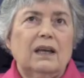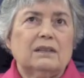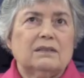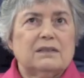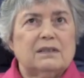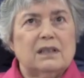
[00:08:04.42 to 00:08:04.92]

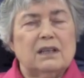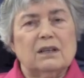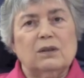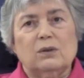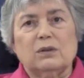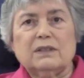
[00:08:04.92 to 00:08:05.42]
and
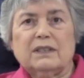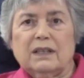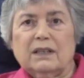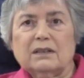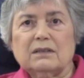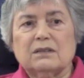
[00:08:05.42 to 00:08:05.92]
sing or
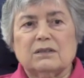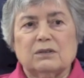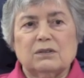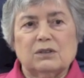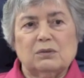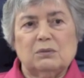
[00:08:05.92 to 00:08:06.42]
dance
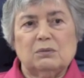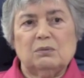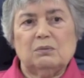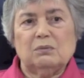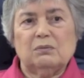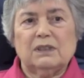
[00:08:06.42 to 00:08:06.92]
or do
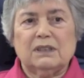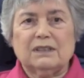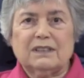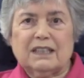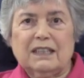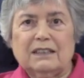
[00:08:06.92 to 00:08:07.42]

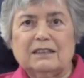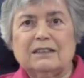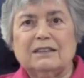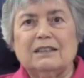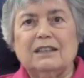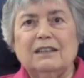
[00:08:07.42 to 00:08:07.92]
little
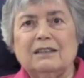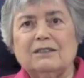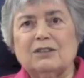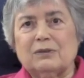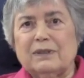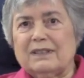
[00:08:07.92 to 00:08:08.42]
skits, and he
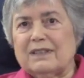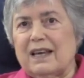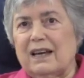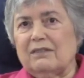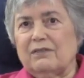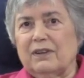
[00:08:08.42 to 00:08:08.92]
enjoys
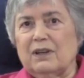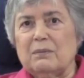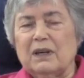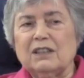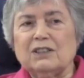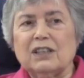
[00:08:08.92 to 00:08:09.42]
that very
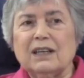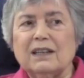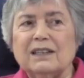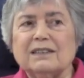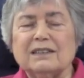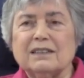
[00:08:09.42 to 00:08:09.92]
much.
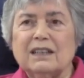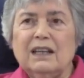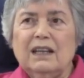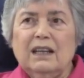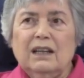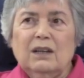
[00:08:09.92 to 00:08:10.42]
And it's
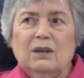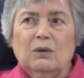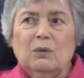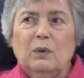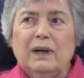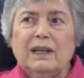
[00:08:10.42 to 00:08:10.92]

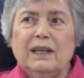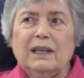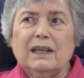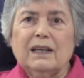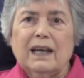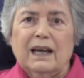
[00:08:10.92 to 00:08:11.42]
what
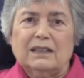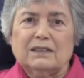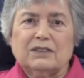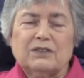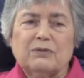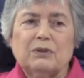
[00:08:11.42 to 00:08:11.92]
he
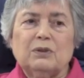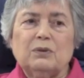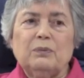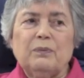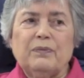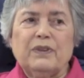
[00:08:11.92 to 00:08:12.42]
gets
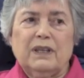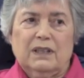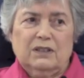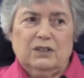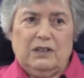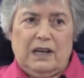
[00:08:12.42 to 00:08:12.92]
through the
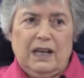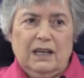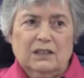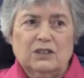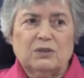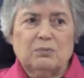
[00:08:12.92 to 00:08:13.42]

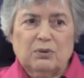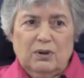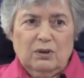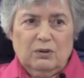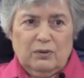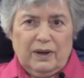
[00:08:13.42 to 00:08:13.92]
InterAge
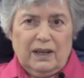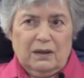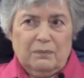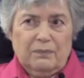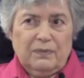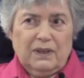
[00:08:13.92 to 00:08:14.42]

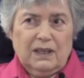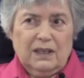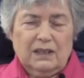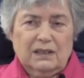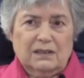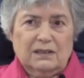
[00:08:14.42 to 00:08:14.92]
program
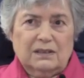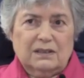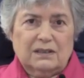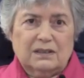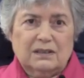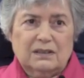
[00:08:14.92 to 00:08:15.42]

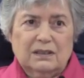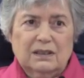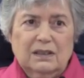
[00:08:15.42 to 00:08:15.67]
is